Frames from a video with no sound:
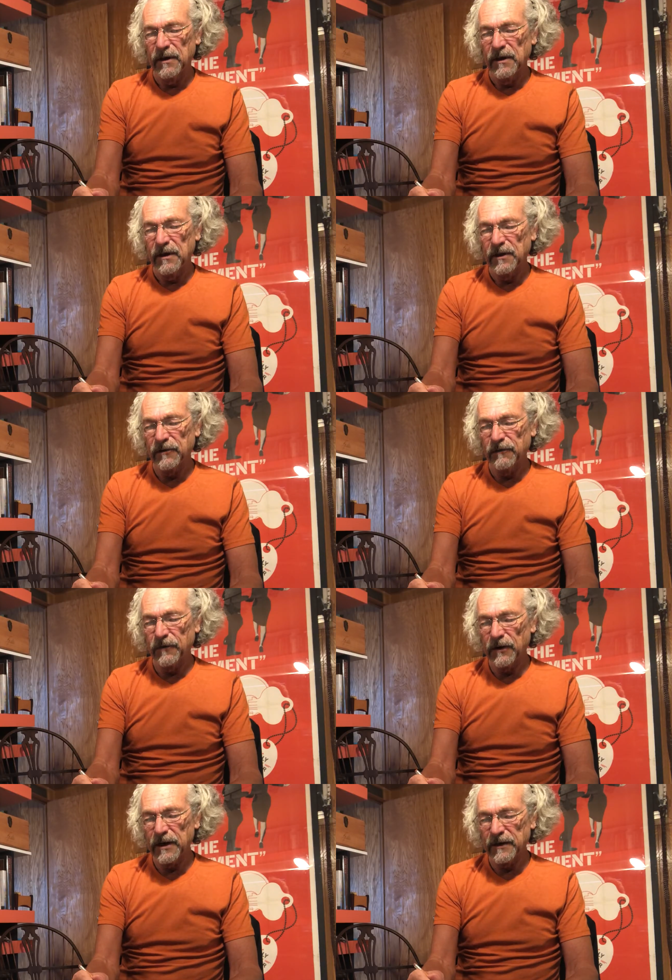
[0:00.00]
It's
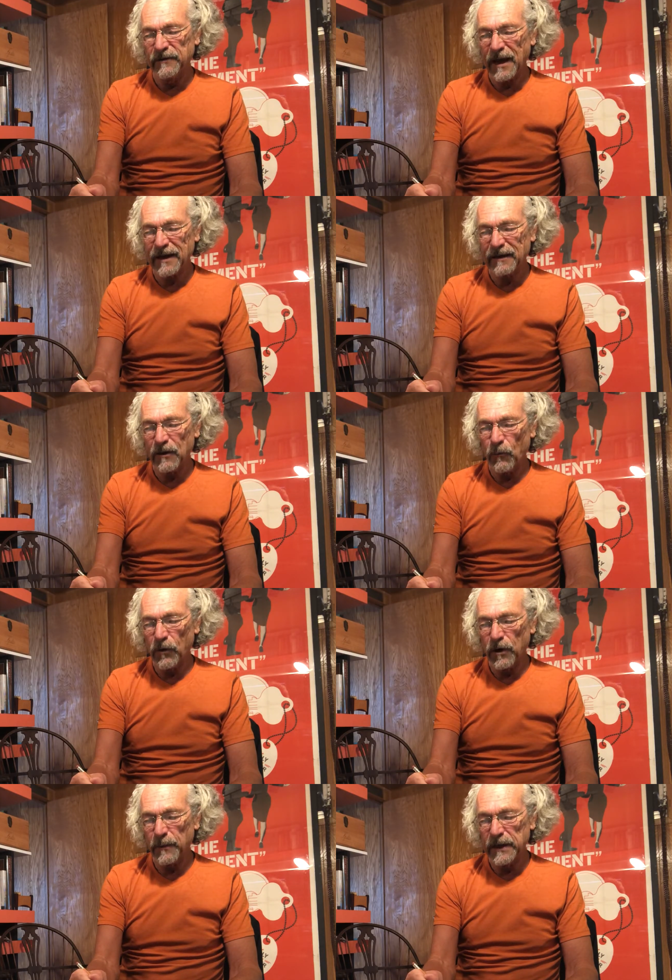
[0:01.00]
very exacting
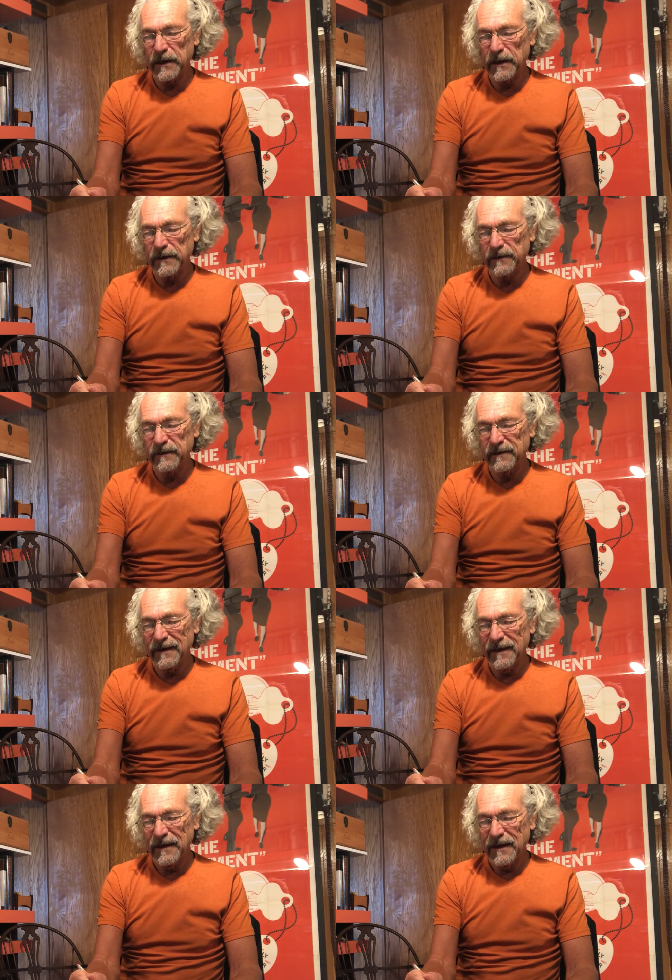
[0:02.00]
work because
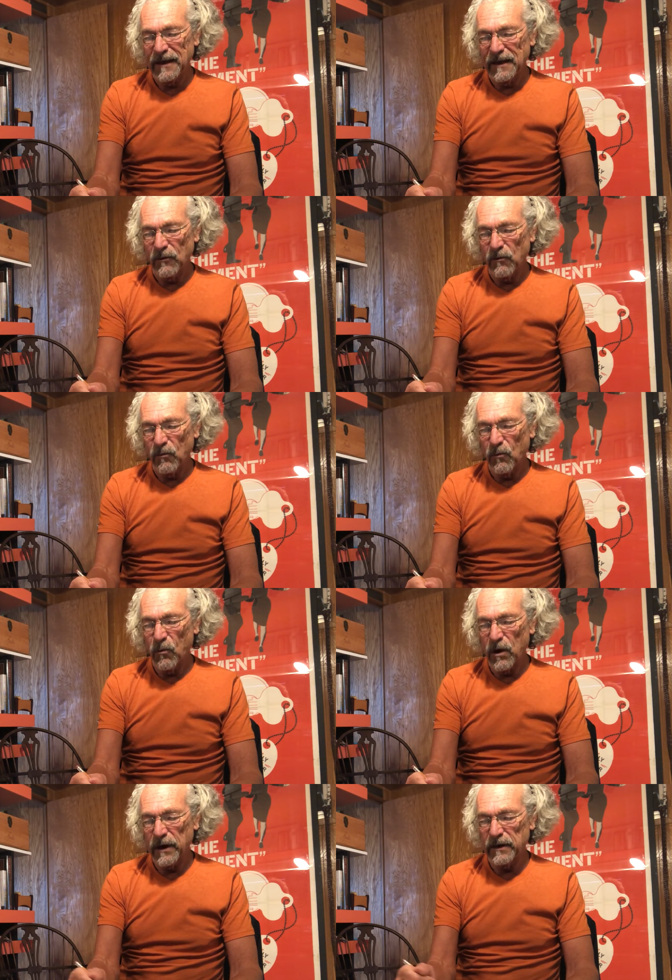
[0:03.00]

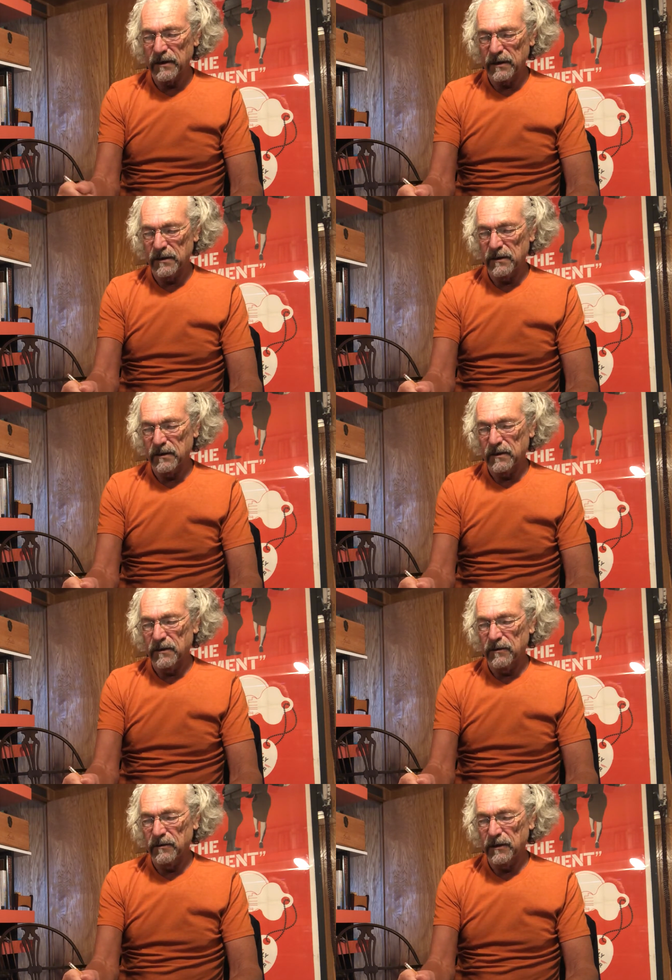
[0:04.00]
one
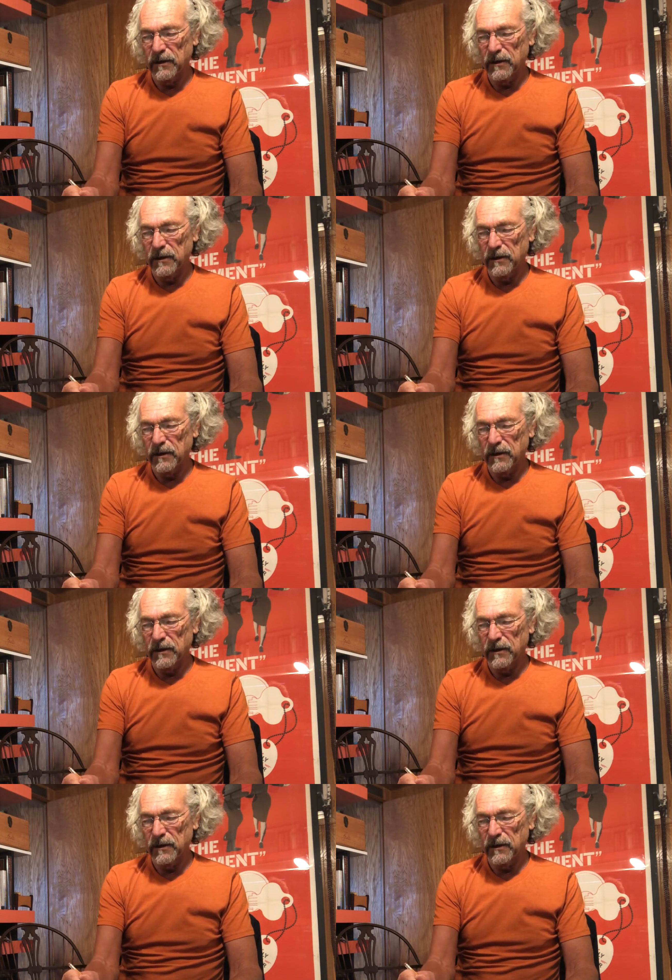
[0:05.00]
little